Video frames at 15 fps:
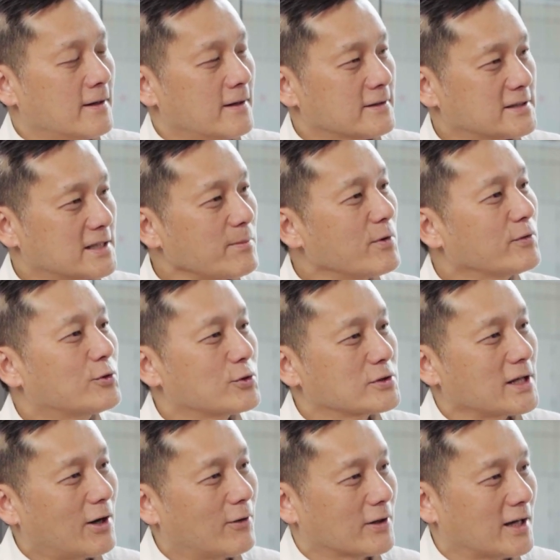some of those
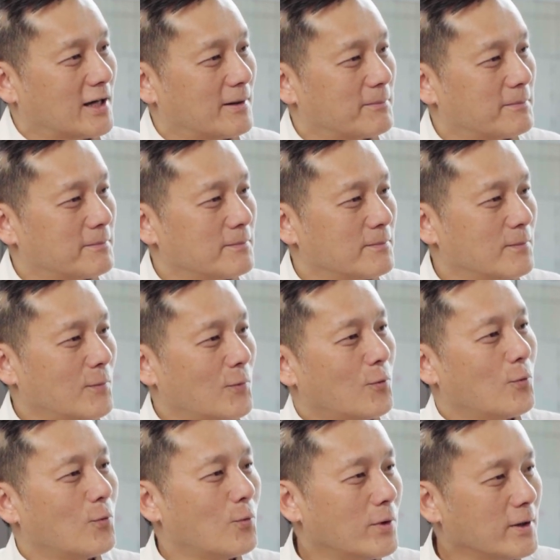outcomes
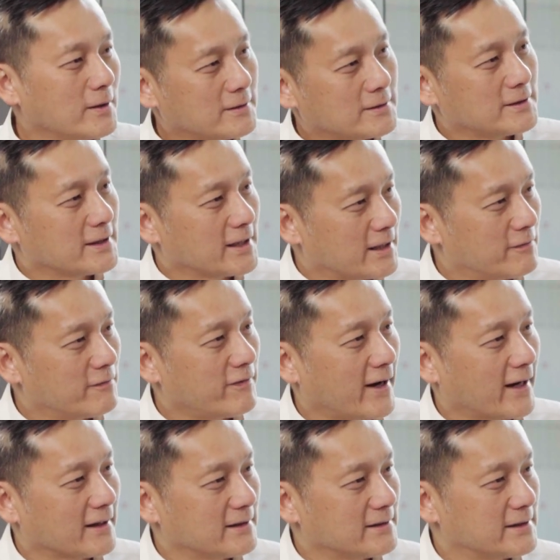will in
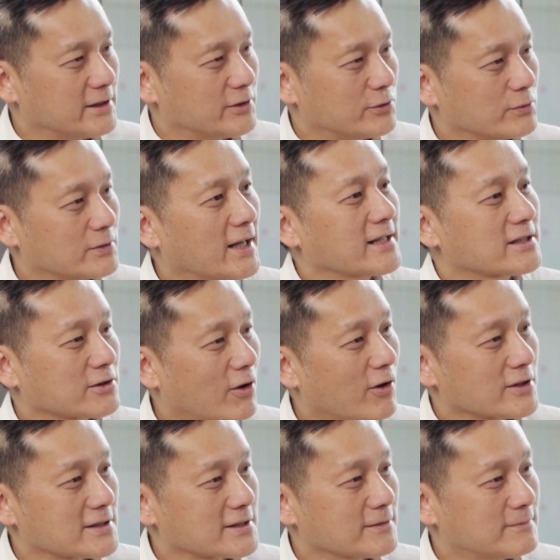fact lead to less
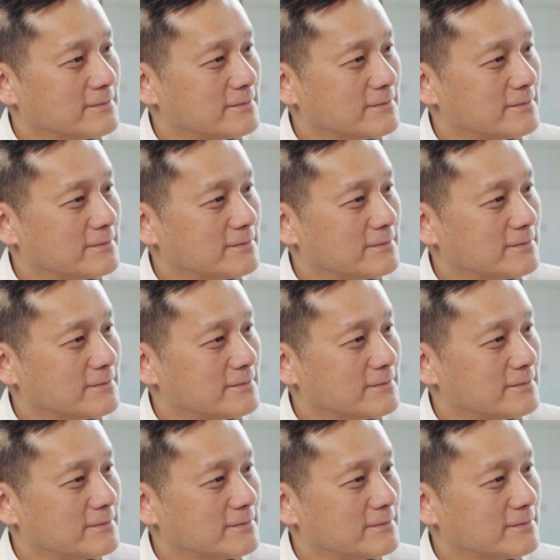cost.